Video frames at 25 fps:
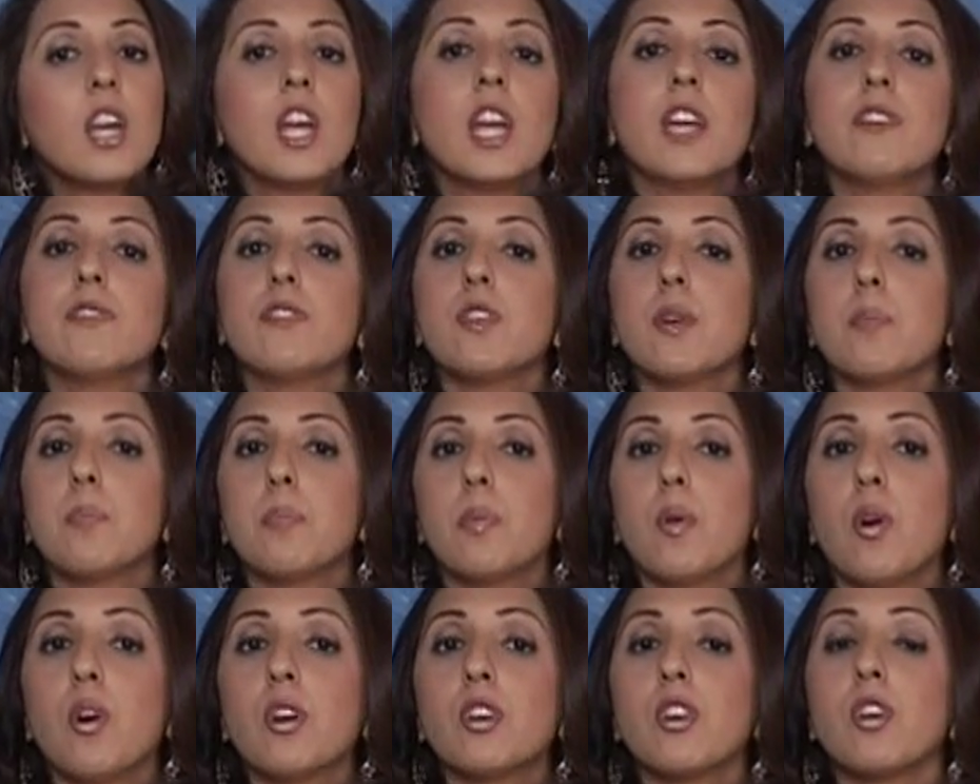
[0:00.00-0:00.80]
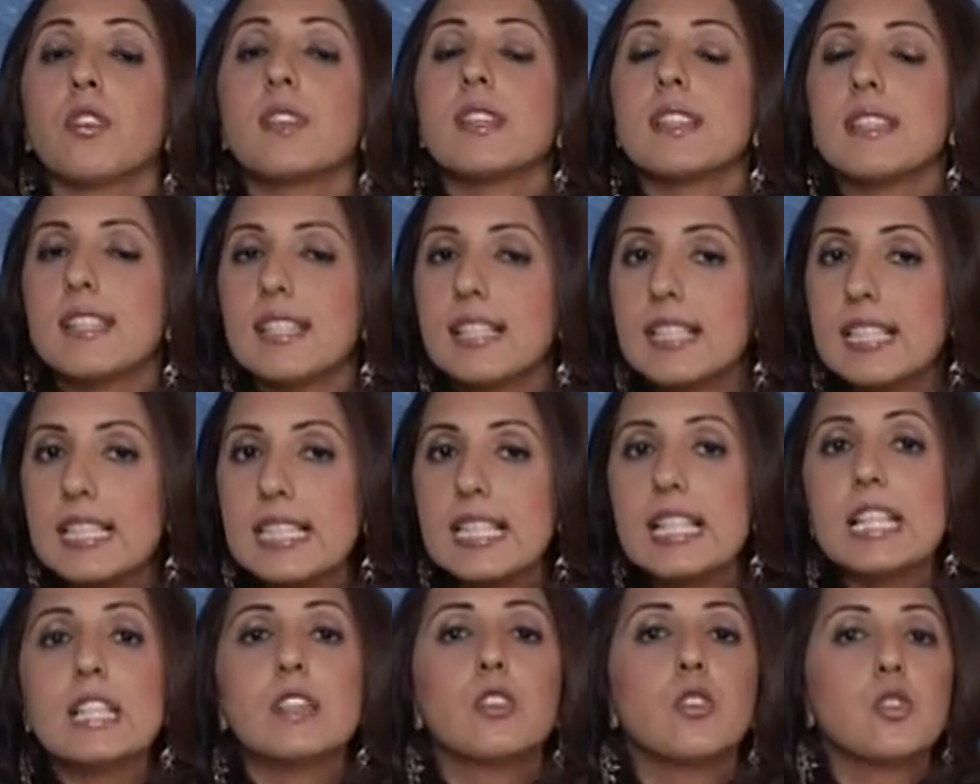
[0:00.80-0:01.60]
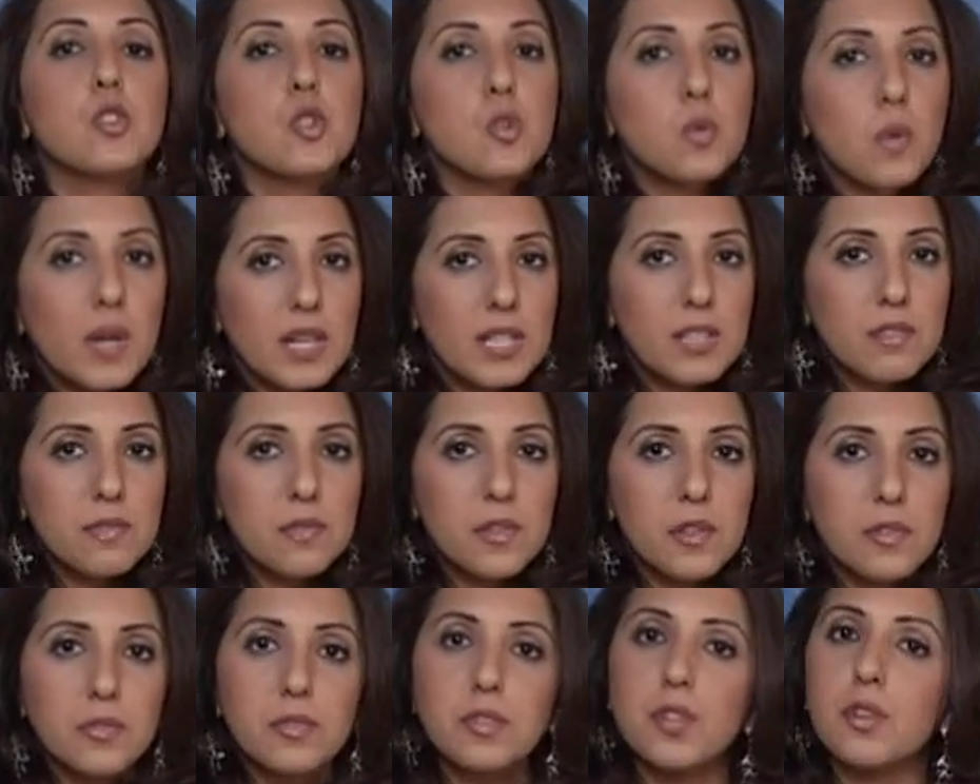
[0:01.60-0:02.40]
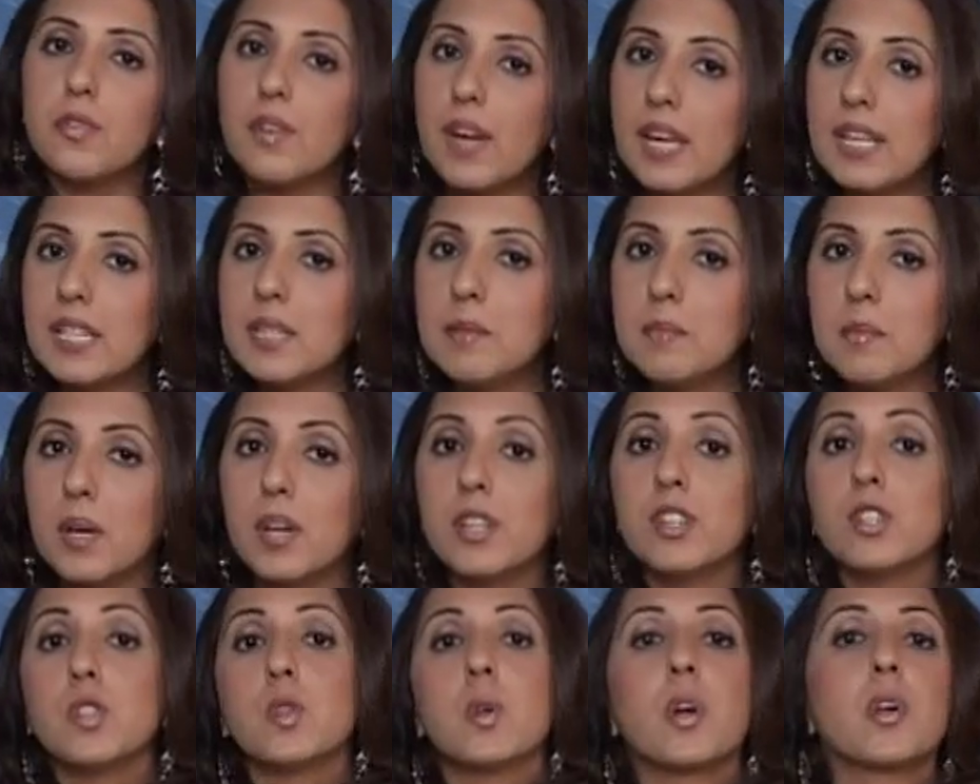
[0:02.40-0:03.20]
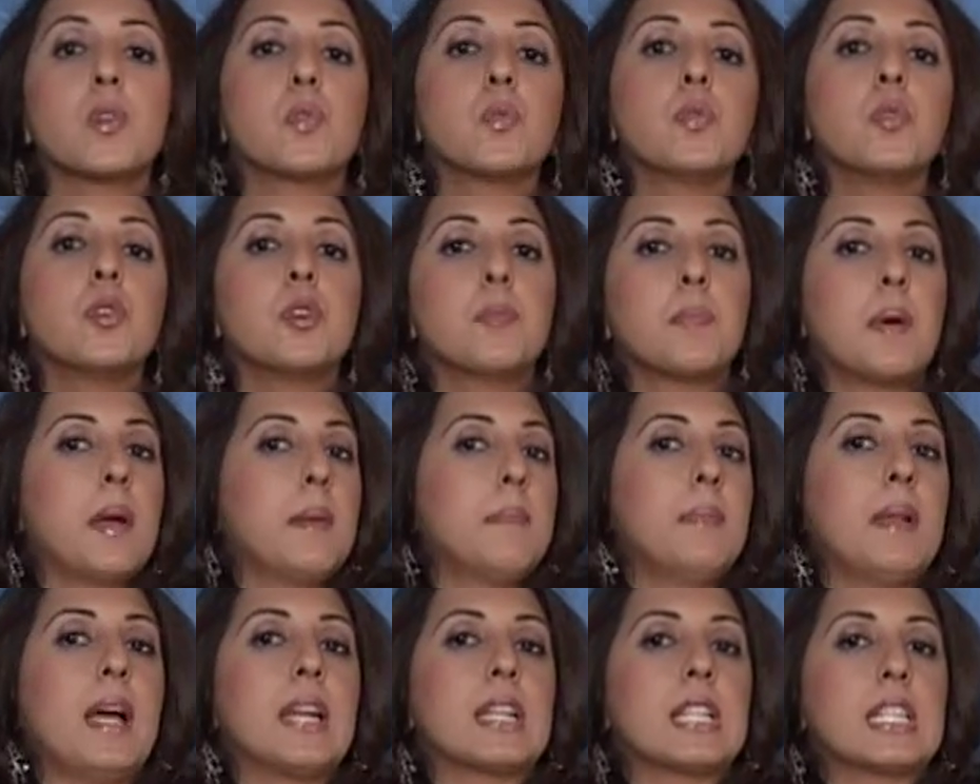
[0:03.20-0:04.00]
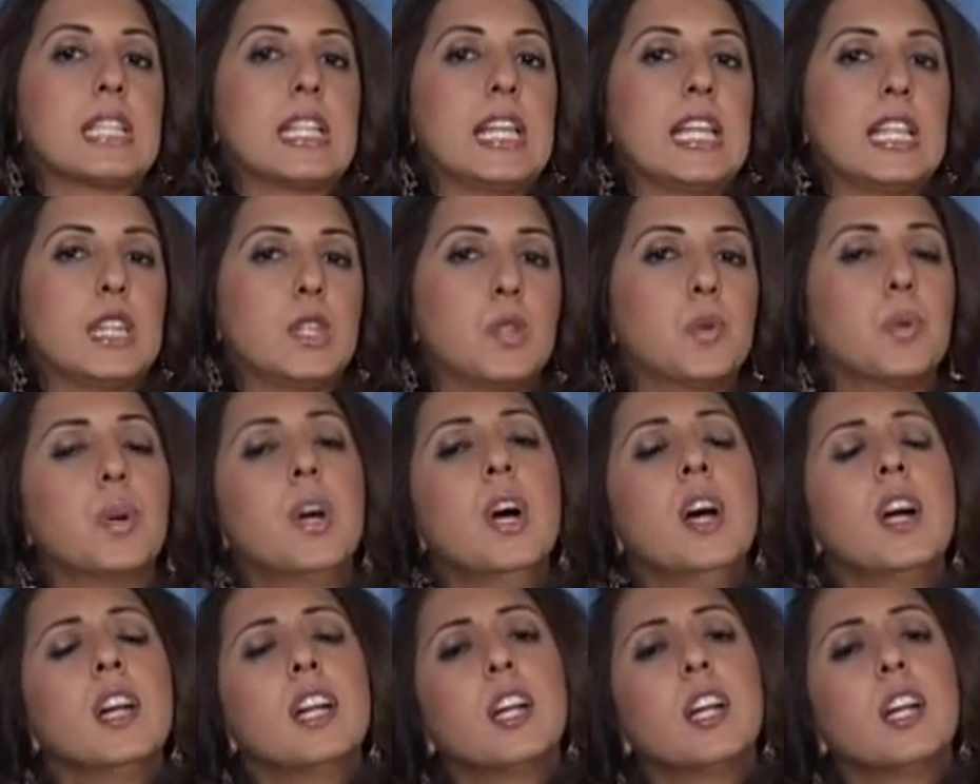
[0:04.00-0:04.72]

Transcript: if you're born on the 16th or 25th of any month, you are ruled by planet Ketu.